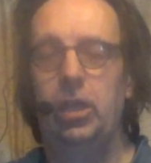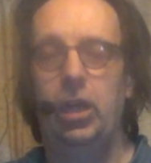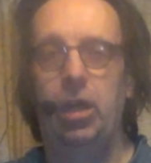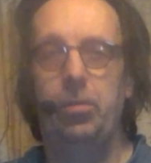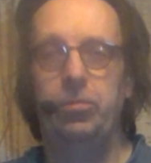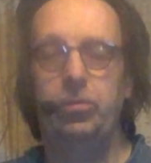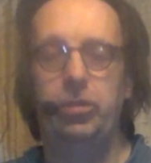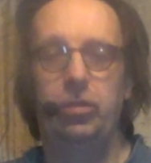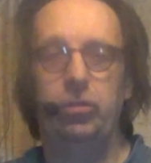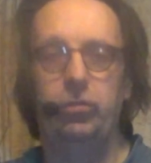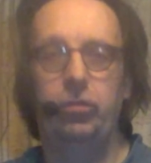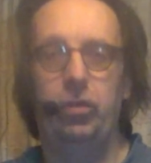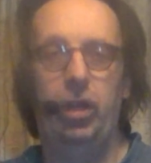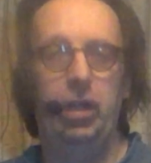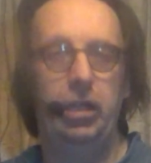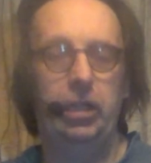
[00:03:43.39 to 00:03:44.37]
I'm still
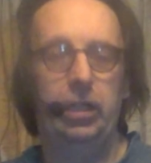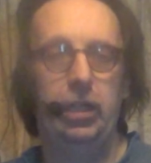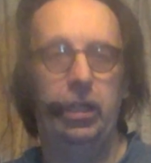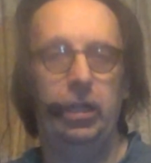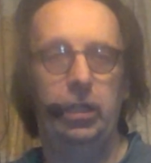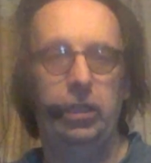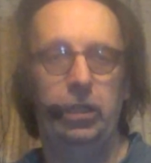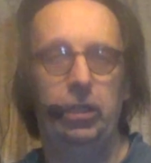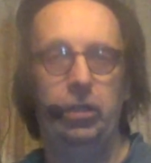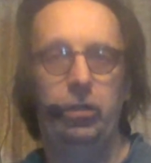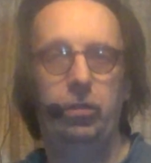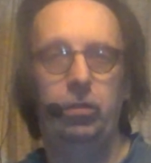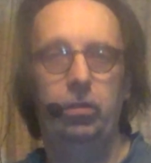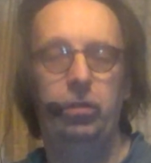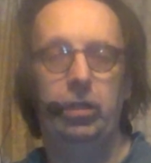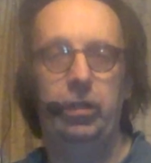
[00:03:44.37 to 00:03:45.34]
trying to get a
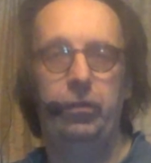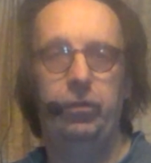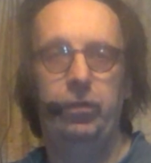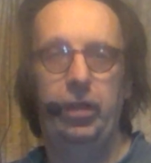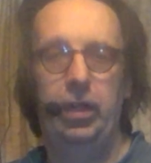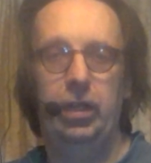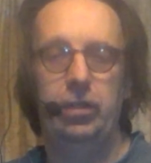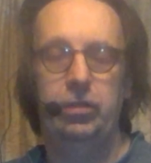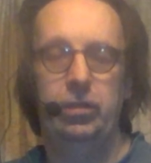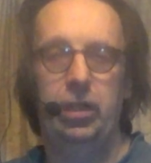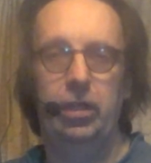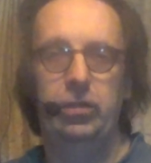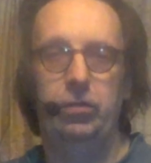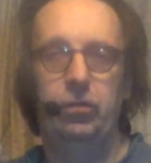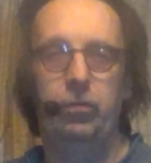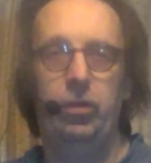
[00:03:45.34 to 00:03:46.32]
year in advance
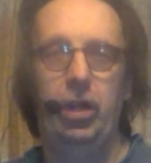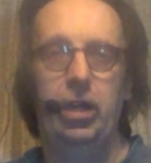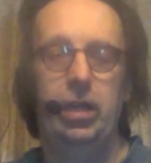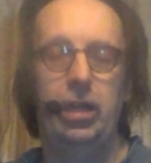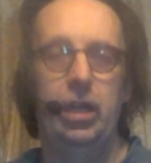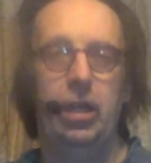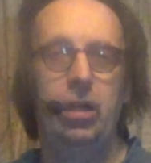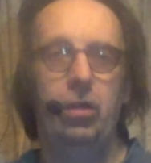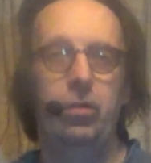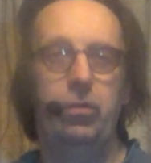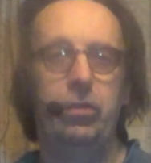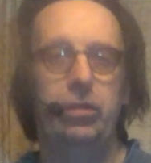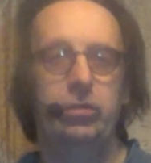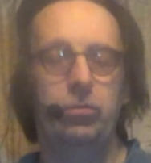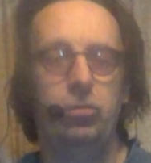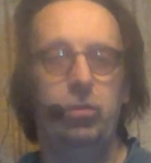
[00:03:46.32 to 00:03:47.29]
as of right now.
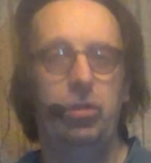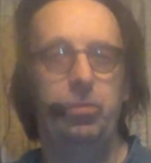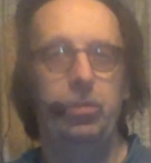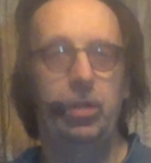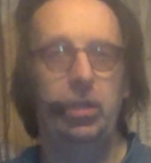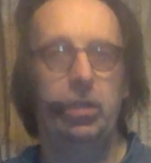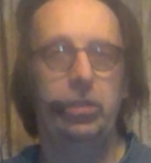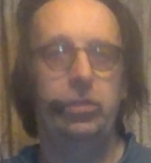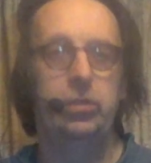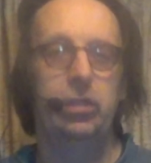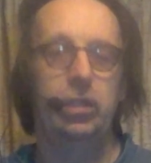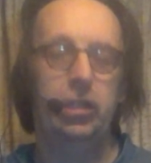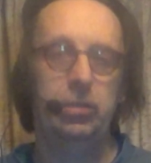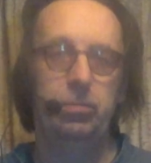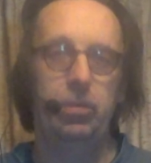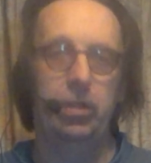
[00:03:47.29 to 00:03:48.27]
This would have been
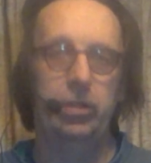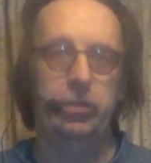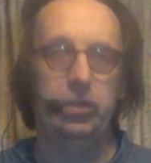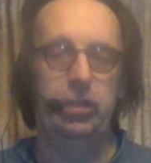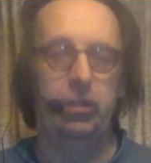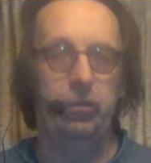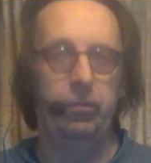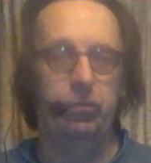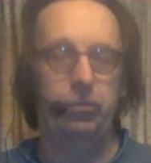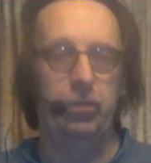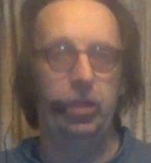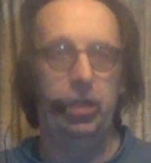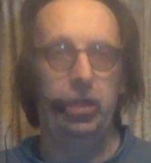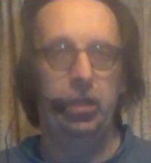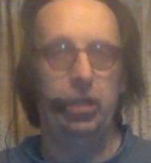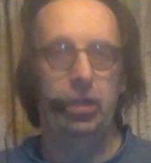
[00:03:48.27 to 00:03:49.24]
six months in,
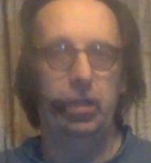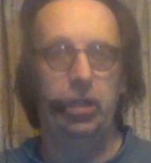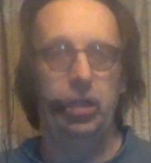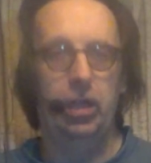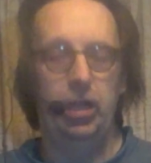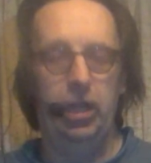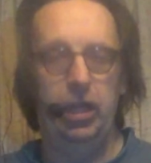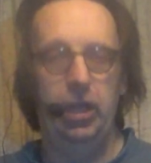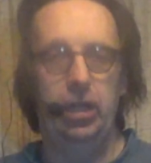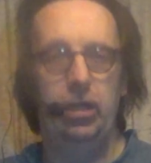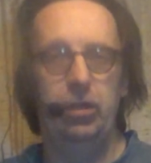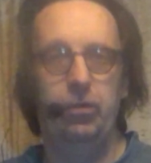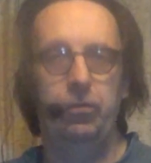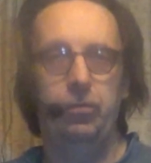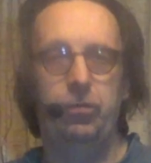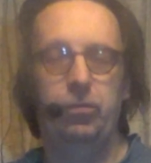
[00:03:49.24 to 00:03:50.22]
uh, ahead
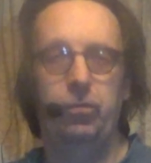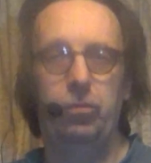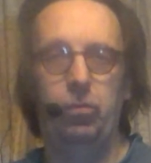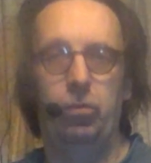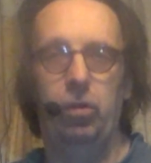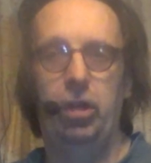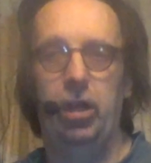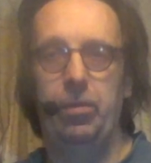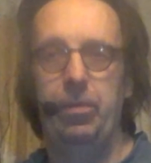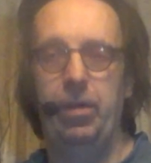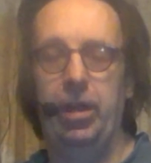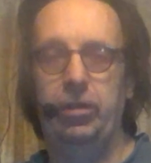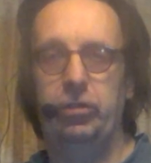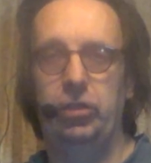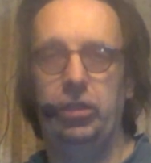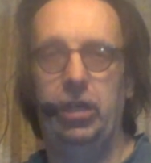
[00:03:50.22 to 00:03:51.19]
of where I'm
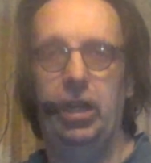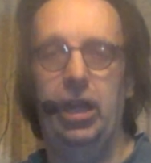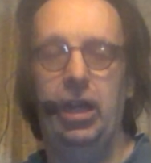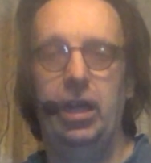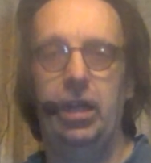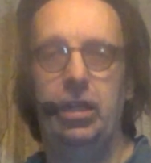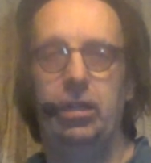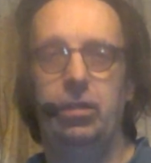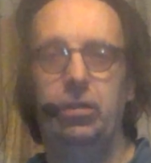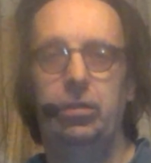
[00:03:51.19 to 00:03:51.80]
actually at